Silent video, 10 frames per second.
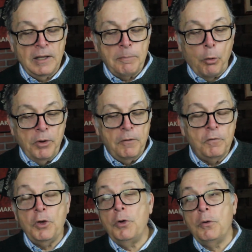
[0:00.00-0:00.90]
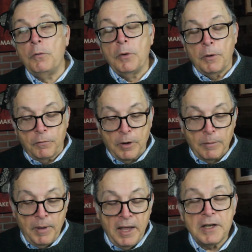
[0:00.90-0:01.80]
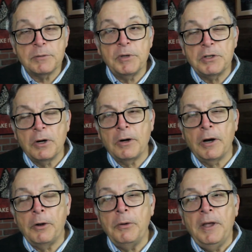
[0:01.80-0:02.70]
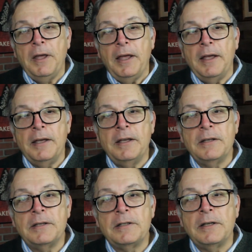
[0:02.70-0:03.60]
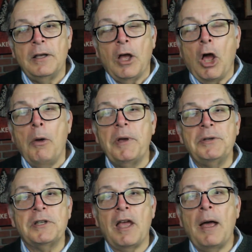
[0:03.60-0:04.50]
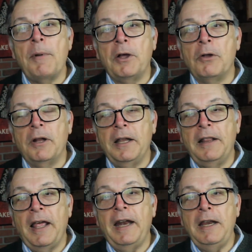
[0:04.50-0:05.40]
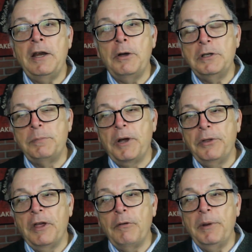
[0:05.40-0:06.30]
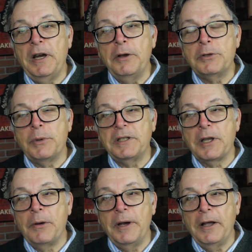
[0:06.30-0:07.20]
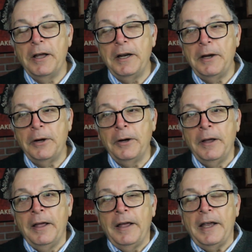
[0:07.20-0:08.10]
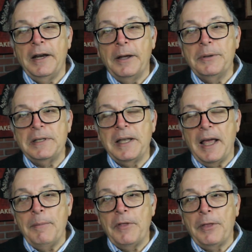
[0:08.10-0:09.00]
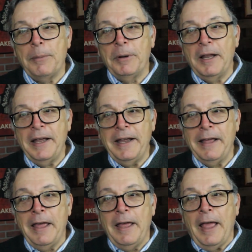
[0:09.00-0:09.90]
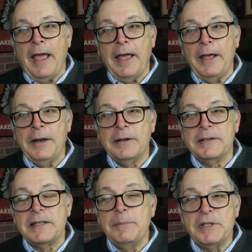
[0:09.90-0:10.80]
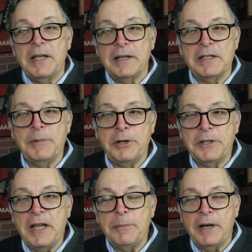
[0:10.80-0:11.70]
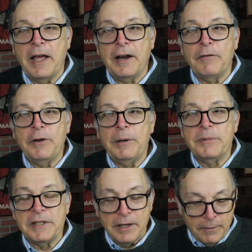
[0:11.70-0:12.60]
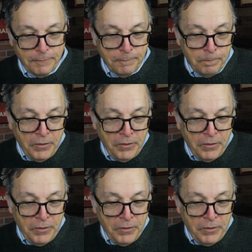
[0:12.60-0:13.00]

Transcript: point of view from Haz Mazzaro is almost comical in that he knows both of them. He knows what's going on here. He knows the game that they're playing and seems to get some entertainment out of it himself.